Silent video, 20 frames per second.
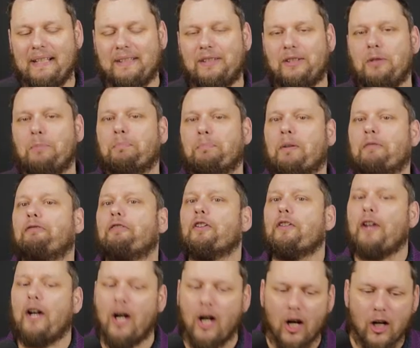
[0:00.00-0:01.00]
is to prefer
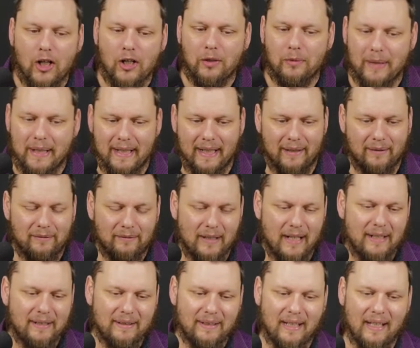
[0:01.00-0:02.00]
the harder reading,
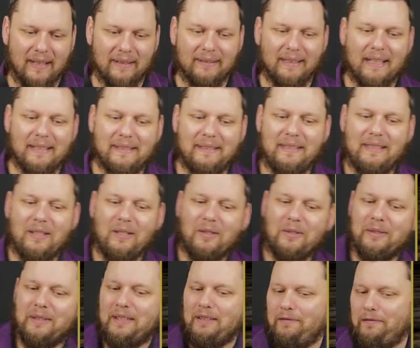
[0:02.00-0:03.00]
right?
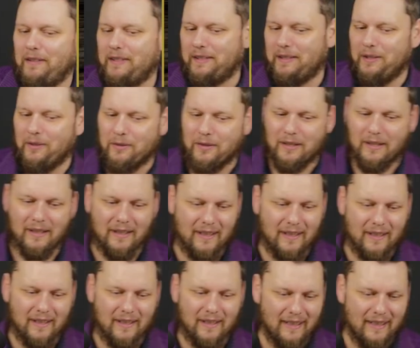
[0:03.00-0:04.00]
Lectio difficior.
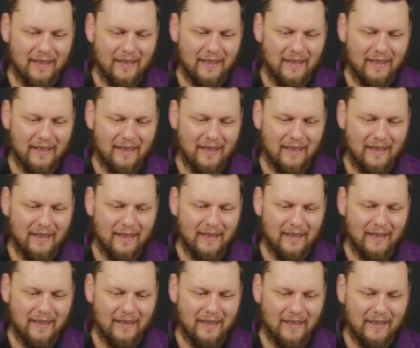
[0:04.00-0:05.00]
Yes, that's the Latin
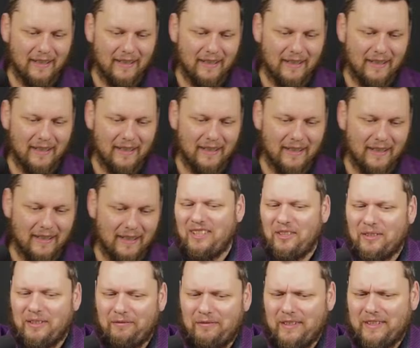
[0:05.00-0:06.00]
phrase. I said it.
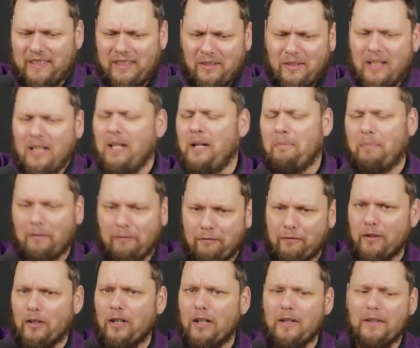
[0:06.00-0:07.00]
Lectio difficior.
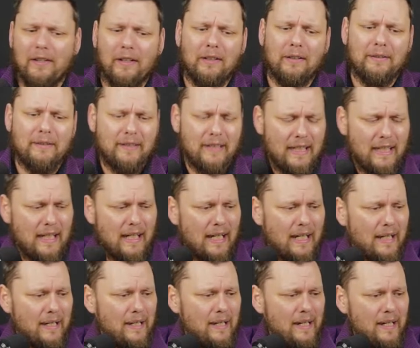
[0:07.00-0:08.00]
Prefer
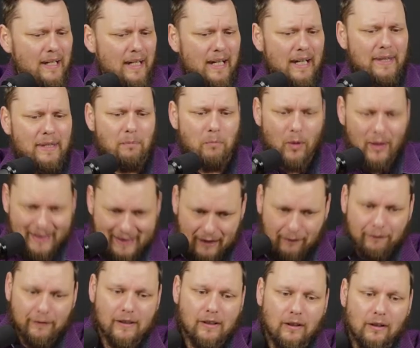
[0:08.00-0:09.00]
the more
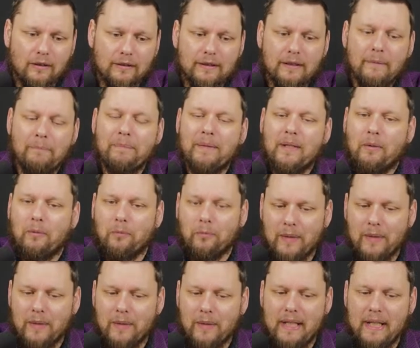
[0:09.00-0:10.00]
difficult
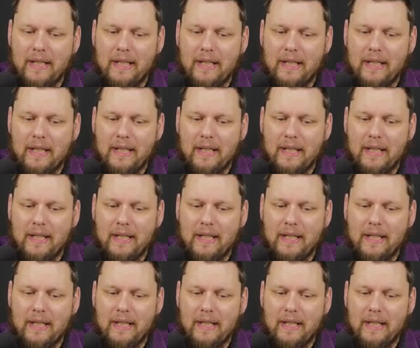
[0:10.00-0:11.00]
reading. And so in the
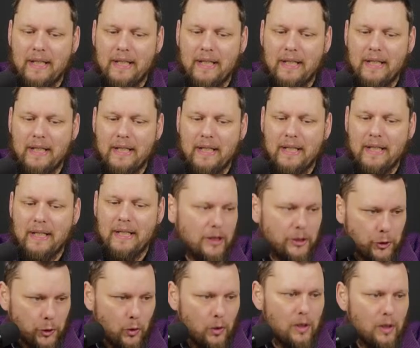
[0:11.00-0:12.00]
mind of a
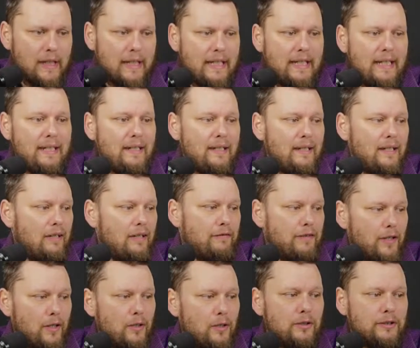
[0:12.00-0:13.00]
majority of
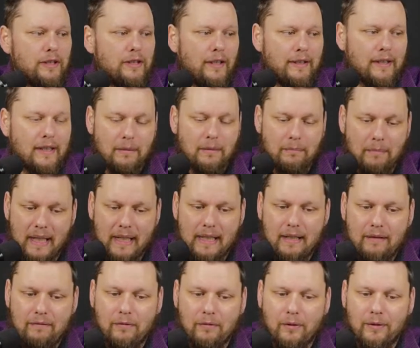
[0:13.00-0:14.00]
those on the
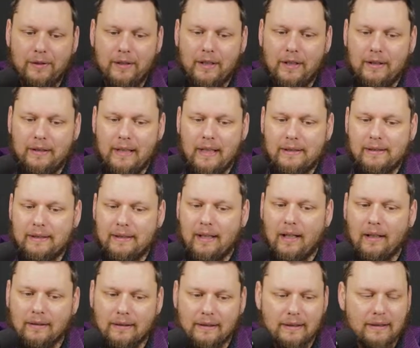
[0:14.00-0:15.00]
committee for the
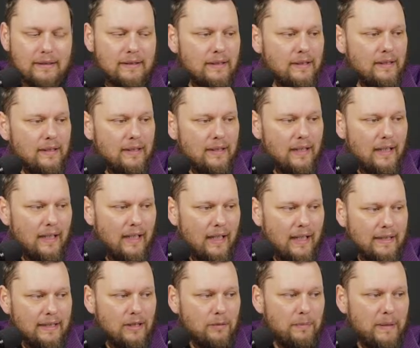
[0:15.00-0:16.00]
Nestle-Aland
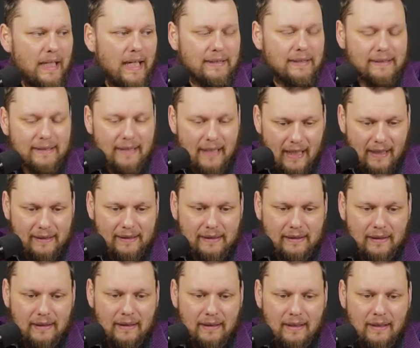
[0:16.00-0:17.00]
UBS
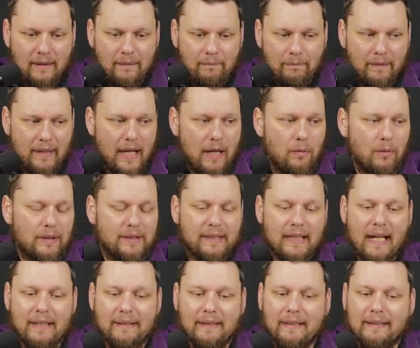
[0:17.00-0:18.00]
text, they were
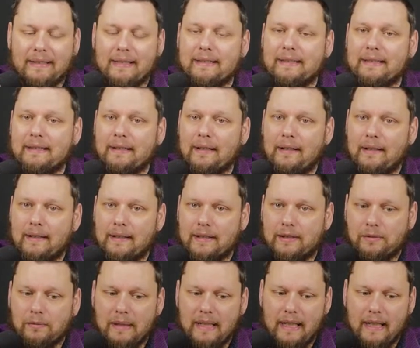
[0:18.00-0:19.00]
saying that this is the
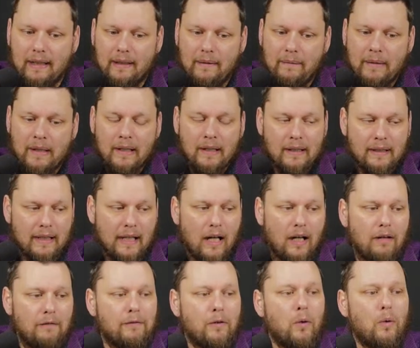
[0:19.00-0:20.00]
hardest reading. Now,
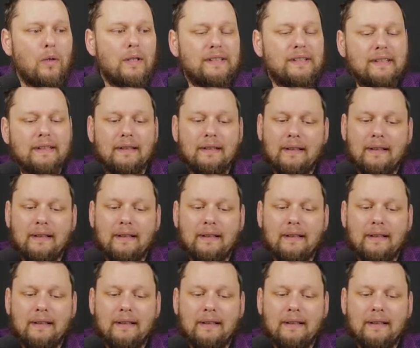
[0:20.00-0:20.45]
of course,